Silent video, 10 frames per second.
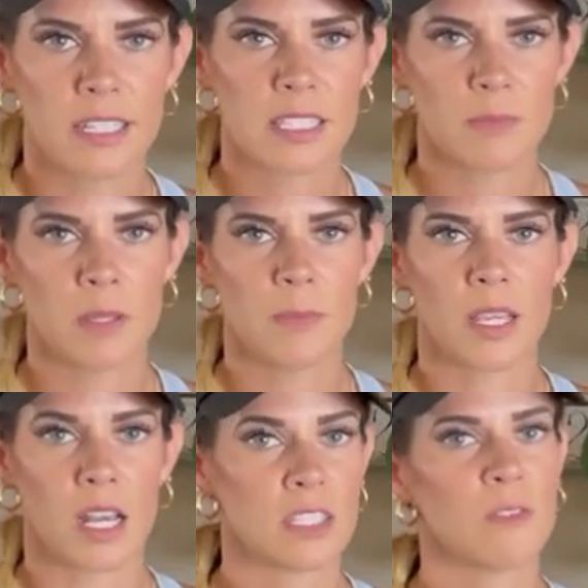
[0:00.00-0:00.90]
me
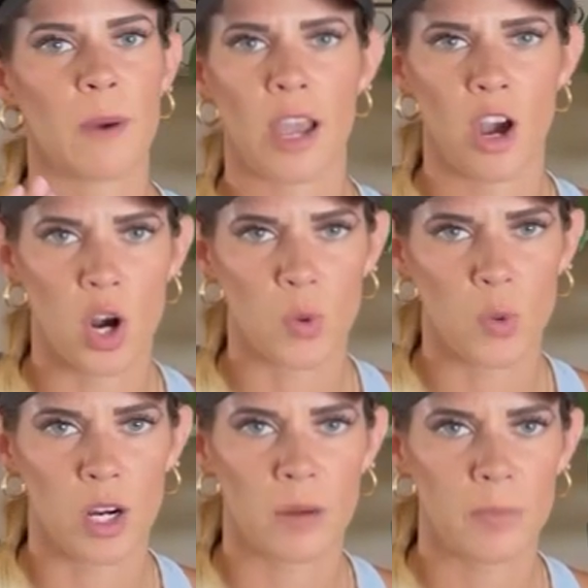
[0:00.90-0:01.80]
because of my hard
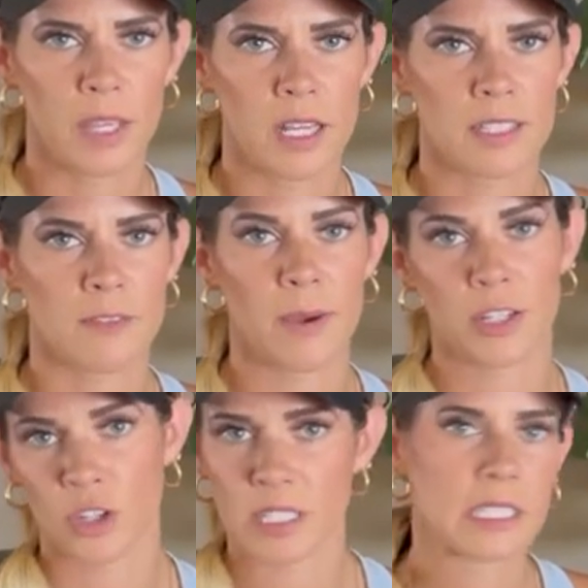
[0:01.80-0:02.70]
work, because of my
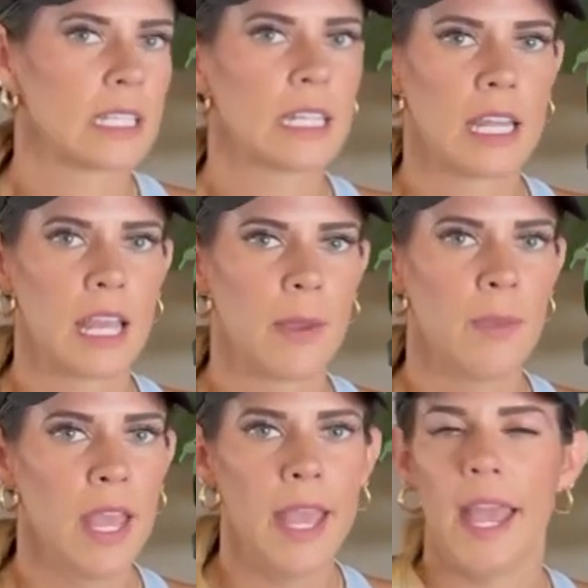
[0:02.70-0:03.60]
trusting in Him
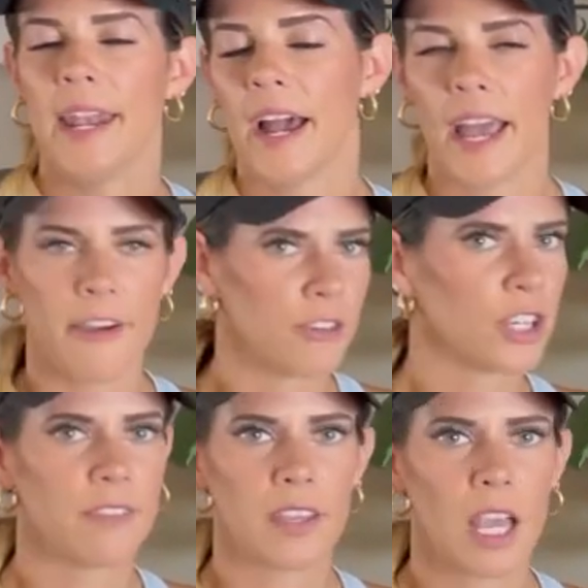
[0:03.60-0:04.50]
and not ever
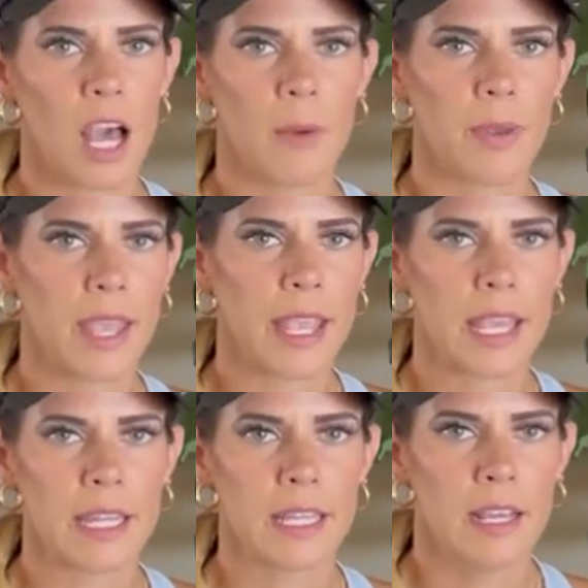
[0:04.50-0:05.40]
giving up.
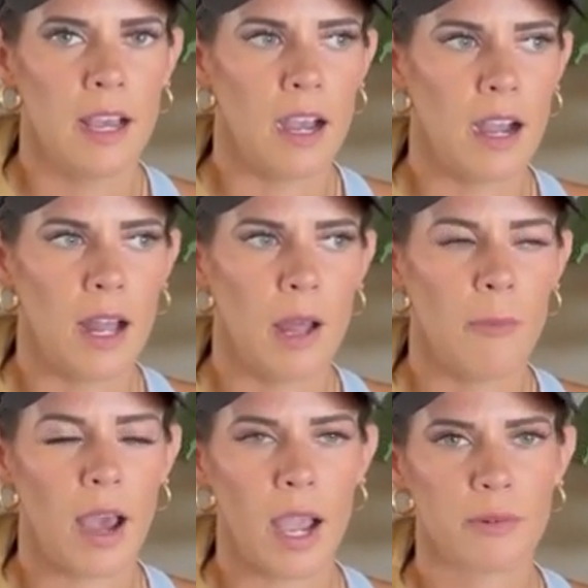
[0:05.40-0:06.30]
And
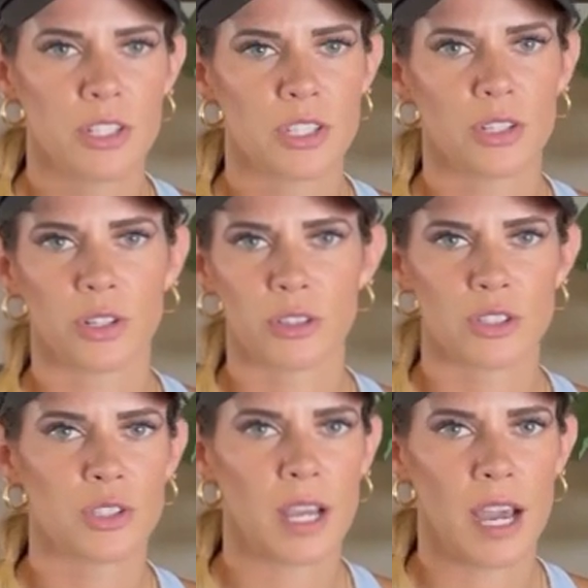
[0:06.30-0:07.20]
I would just encourage
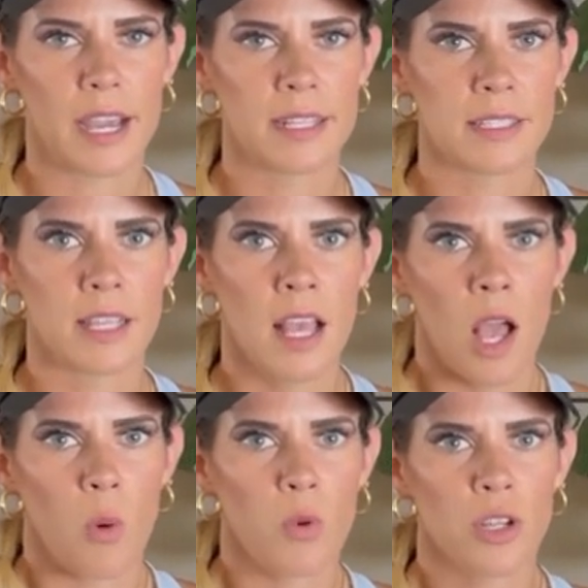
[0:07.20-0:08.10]
you guys,
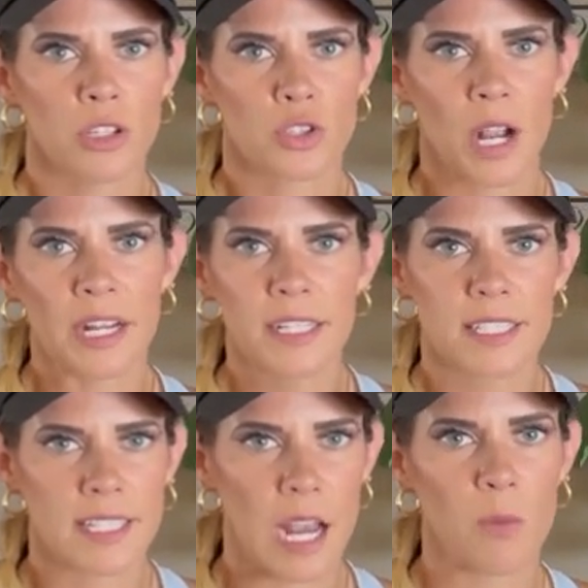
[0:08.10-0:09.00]
when you're trying to
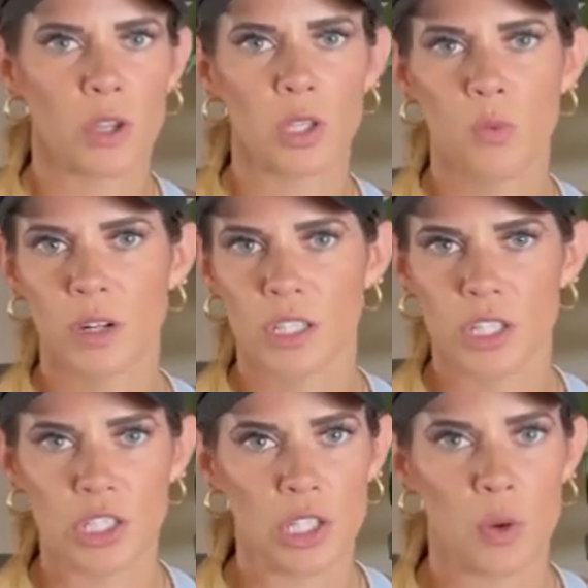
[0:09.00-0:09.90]
decide what you want
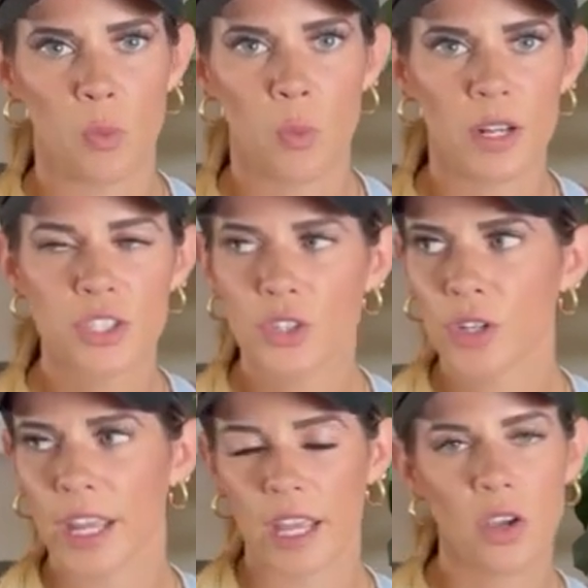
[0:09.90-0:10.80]
to do, what's your
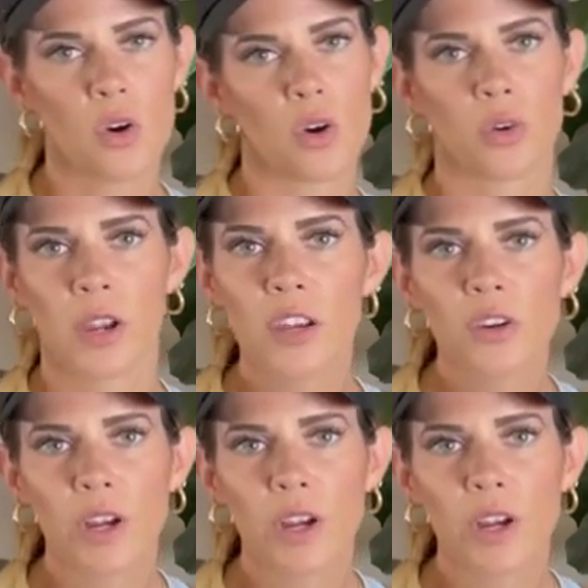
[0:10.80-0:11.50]
end goal? Create your